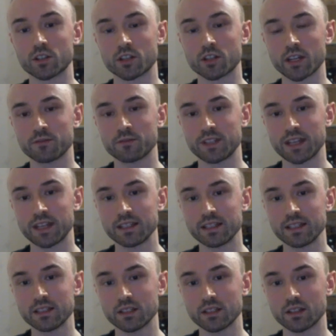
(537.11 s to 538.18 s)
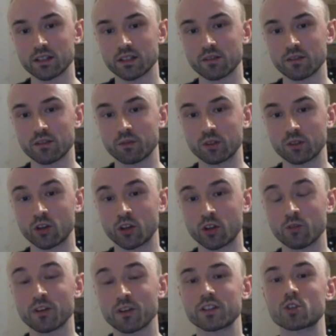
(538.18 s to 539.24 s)
Chatayev then
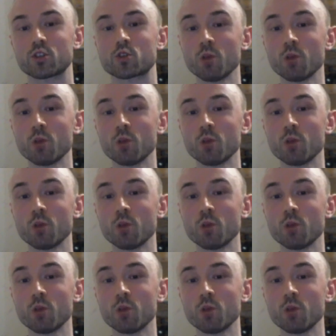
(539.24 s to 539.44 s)
got offered